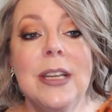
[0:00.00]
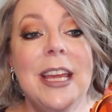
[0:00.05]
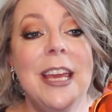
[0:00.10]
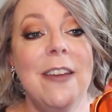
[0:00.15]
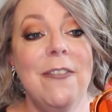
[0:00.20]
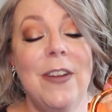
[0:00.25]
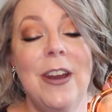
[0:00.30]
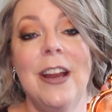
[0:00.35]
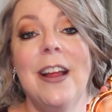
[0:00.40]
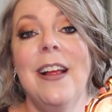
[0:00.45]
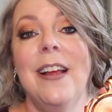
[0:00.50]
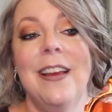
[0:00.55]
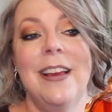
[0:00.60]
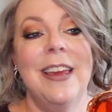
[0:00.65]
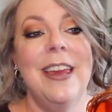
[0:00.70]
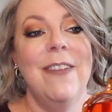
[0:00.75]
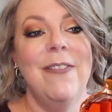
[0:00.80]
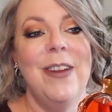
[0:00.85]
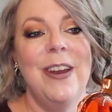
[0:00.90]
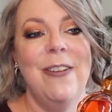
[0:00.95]
give it a
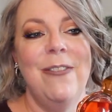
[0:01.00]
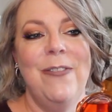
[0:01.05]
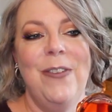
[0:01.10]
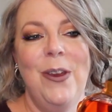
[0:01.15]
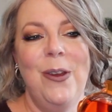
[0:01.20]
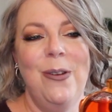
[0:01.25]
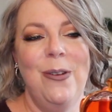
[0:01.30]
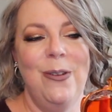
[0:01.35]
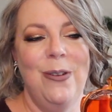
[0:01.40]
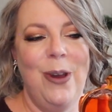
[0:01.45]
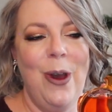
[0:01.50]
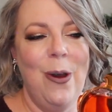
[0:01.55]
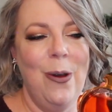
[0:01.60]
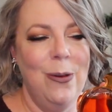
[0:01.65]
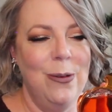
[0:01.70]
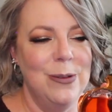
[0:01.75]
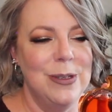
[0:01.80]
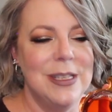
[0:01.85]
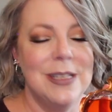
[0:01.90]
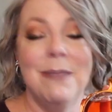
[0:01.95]
give it a few
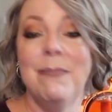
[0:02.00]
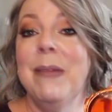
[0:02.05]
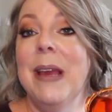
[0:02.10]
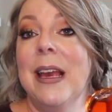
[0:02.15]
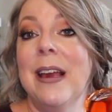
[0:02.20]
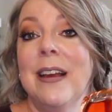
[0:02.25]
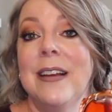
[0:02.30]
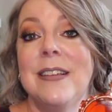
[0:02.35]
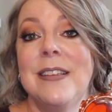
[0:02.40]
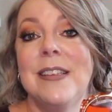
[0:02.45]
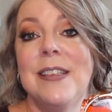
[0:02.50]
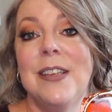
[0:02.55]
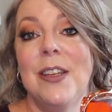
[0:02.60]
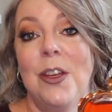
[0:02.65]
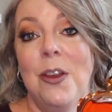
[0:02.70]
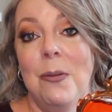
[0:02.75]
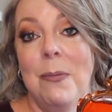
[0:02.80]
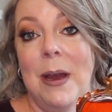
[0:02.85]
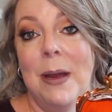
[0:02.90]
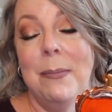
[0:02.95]
goes because
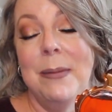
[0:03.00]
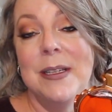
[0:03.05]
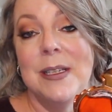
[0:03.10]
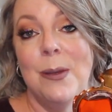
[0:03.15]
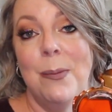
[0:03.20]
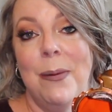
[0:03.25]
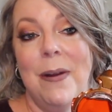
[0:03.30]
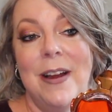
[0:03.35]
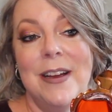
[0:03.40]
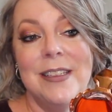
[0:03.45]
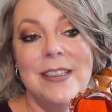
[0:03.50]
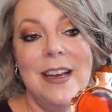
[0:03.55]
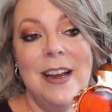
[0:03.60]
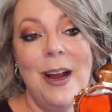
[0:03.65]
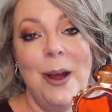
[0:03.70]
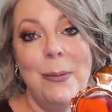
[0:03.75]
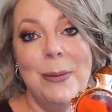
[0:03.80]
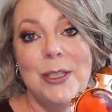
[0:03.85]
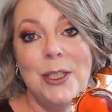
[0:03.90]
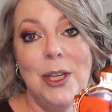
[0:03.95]
you might be surprised at
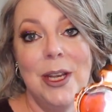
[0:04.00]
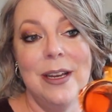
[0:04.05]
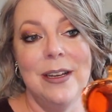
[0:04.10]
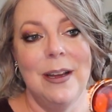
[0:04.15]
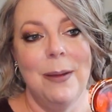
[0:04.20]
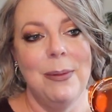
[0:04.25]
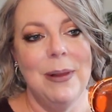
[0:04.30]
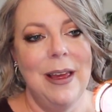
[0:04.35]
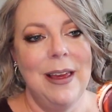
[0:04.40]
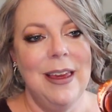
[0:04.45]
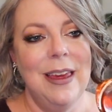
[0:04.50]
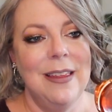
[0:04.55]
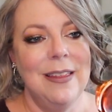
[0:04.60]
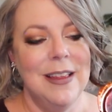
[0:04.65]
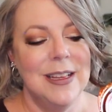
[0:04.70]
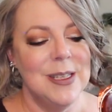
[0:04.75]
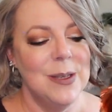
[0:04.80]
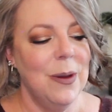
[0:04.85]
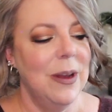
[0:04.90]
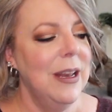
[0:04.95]
how much you end up liking
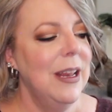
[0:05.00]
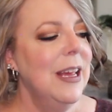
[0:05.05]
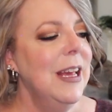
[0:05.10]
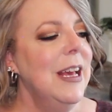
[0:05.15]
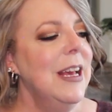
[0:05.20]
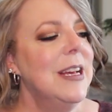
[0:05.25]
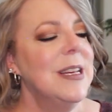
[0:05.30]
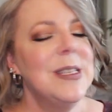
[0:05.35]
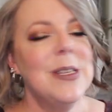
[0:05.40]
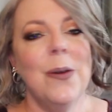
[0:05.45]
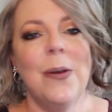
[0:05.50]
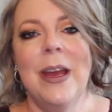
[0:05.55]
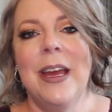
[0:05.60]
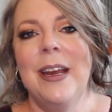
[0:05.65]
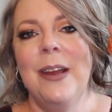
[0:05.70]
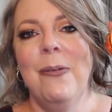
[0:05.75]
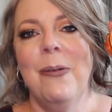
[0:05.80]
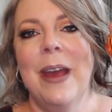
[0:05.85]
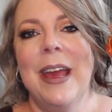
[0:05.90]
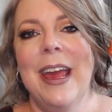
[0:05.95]
this one. So
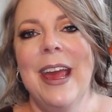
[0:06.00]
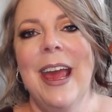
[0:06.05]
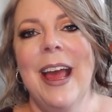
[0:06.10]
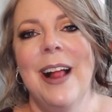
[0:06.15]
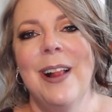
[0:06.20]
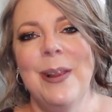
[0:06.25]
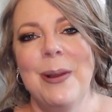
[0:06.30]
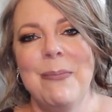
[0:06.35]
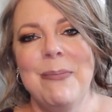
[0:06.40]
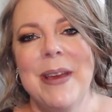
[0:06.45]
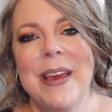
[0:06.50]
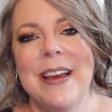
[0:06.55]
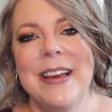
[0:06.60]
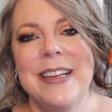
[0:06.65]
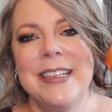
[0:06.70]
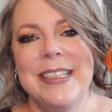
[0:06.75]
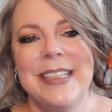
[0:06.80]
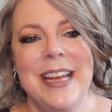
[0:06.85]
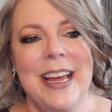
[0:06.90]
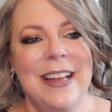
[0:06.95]
anyway, Olympea
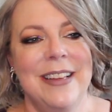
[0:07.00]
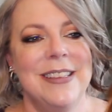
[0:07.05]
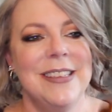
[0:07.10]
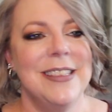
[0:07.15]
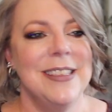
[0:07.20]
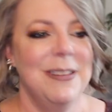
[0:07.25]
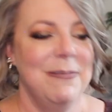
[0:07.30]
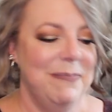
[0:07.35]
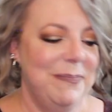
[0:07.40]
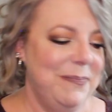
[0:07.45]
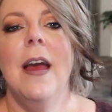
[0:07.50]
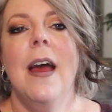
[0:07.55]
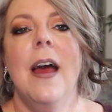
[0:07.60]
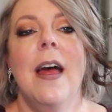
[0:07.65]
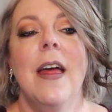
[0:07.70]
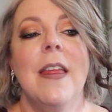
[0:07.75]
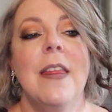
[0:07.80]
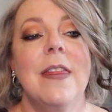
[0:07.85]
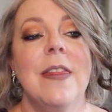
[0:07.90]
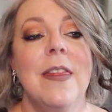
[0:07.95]
Intense.
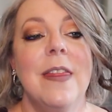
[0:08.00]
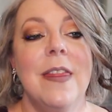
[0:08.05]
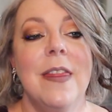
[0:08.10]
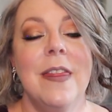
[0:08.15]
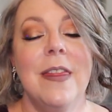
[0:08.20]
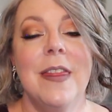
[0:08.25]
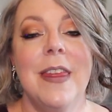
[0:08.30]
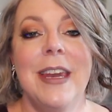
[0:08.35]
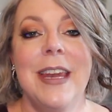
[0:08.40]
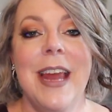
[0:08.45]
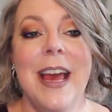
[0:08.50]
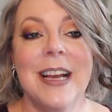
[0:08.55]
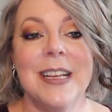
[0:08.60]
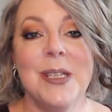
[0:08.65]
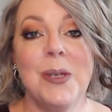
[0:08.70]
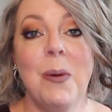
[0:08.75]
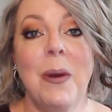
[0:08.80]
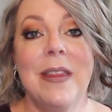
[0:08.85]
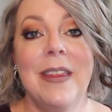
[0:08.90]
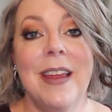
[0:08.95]
The
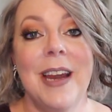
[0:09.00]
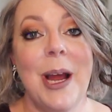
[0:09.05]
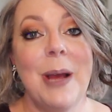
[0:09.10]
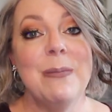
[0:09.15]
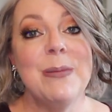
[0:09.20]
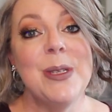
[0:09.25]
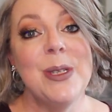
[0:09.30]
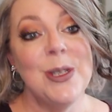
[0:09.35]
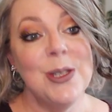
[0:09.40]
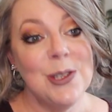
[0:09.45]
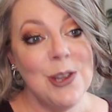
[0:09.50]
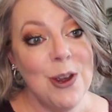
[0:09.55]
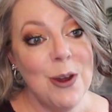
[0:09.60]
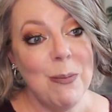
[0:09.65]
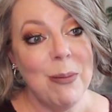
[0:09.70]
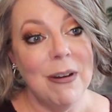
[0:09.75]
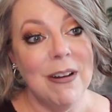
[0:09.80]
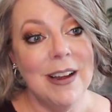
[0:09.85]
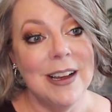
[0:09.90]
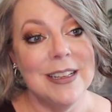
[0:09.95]
next one that I'm
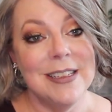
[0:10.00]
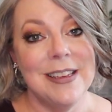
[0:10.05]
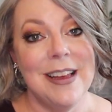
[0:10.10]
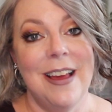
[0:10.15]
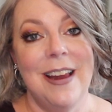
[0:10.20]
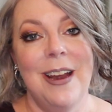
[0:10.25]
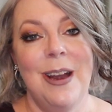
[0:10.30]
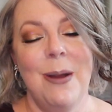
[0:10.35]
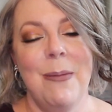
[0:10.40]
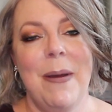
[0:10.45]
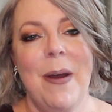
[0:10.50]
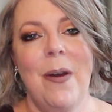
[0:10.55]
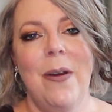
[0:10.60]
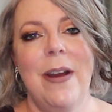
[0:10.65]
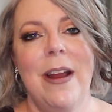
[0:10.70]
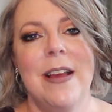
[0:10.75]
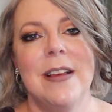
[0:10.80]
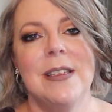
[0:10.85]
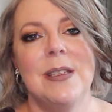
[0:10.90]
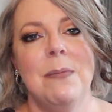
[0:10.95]
super excited
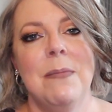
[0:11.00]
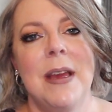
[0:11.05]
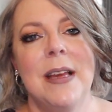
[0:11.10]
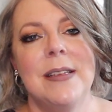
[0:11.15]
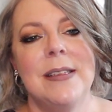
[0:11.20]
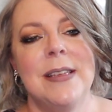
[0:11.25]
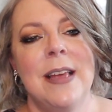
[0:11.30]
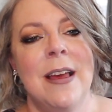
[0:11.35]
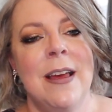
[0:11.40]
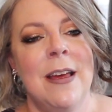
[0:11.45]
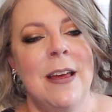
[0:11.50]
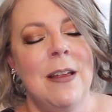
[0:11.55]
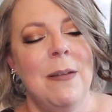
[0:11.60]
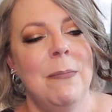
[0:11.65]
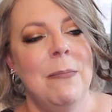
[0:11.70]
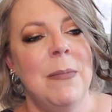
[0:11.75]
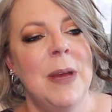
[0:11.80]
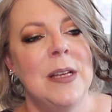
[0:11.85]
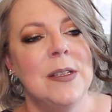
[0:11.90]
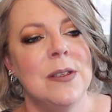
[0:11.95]
about is Maison,
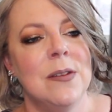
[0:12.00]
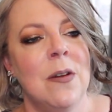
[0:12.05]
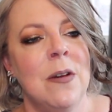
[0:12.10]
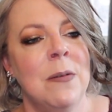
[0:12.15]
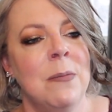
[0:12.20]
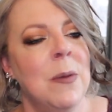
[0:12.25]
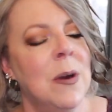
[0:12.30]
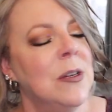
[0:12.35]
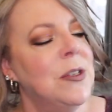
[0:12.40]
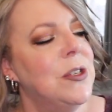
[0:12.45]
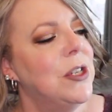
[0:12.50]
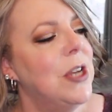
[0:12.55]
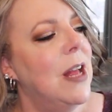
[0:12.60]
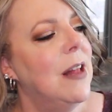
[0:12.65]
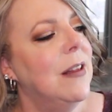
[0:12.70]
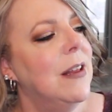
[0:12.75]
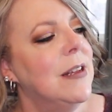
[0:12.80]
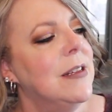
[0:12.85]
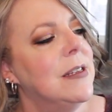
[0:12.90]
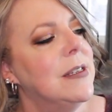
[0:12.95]
Maison
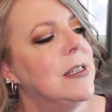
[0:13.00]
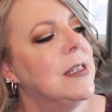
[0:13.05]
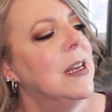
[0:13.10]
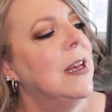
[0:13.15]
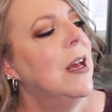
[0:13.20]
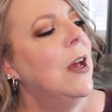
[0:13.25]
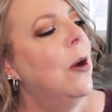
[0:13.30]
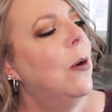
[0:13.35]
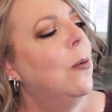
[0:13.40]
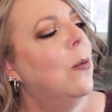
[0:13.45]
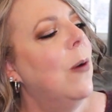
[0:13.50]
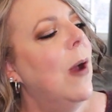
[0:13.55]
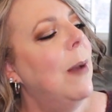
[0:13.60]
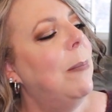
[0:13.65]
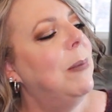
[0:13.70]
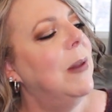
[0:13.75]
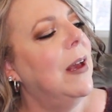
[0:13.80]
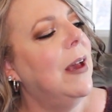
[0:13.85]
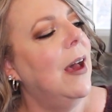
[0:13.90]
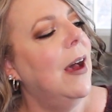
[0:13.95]
Margiela's
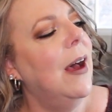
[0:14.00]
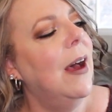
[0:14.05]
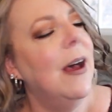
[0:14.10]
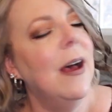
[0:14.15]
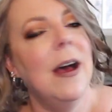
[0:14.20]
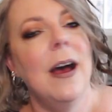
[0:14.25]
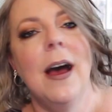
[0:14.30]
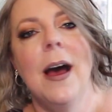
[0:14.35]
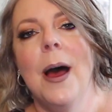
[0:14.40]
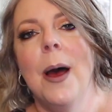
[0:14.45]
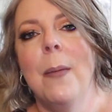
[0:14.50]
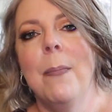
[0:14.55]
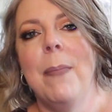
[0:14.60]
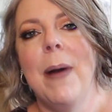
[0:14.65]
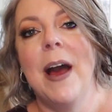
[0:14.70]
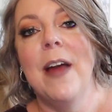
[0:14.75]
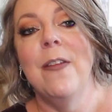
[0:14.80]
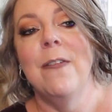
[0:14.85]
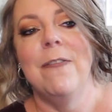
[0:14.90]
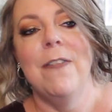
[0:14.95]
replica uh,
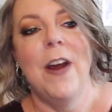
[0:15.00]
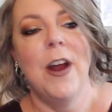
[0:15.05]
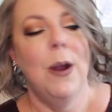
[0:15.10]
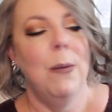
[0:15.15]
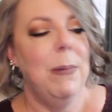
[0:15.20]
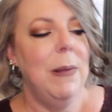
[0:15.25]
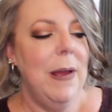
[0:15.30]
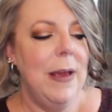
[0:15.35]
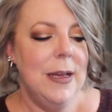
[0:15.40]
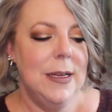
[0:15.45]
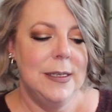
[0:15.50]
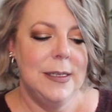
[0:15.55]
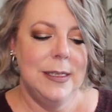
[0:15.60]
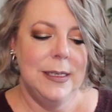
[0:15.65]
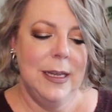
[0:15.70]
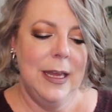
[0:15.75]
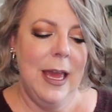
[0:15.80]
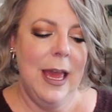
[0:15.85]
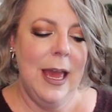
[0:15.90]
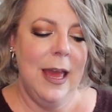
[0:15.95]
by the
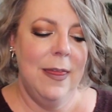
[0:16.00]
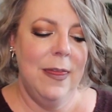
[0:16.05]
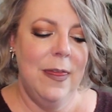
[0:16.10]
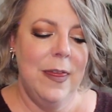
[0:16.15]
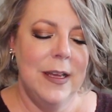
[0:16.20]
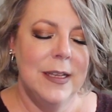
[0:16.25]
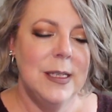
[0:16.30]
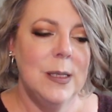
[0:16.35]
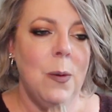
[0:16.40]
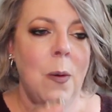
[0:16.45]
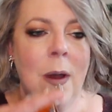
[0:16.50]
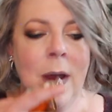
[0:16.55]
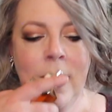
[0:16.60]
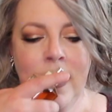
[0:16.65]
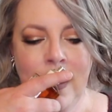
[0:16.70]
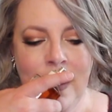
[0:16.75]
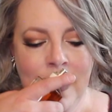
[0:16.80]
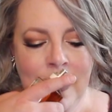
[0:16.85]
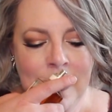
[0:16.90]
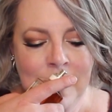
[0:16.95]
fireplace. And this
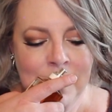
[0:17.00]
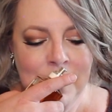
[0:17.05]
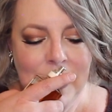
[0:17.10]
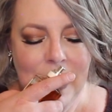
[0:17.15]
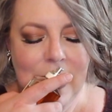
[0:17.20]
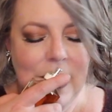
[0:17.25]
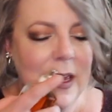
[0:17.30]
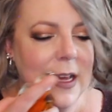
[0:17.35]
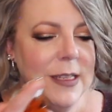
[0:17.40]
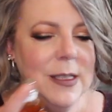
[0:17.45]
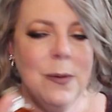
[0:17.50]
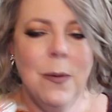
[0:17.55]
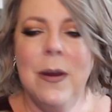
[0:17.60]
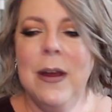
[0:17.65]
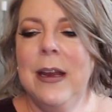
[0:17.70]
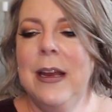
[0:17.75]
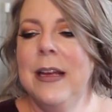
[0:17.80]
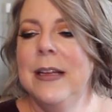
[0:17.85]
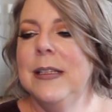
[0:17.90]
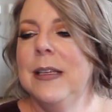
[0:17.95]
one, this
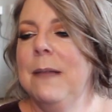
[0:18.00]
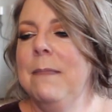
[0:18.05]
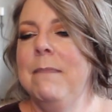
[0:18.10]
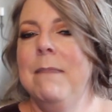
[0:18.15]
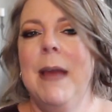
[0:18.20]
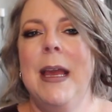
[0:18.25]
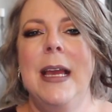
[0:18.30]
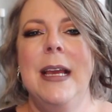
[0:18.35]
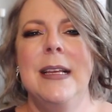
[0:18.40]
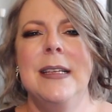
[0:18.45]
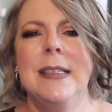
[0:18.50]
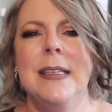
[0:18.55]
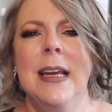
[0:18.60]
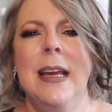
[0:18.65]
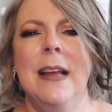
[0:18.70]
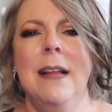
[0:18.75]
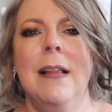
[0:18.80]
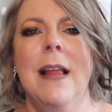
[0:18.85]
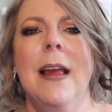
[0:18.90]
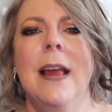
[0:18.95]
one is
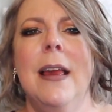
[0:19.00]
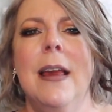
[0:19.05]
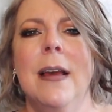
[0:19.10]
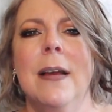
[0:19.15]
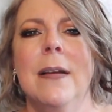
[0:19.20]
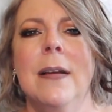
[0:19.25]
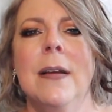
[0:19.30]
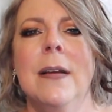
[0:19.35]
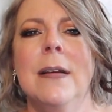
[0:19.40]
amazing. Like,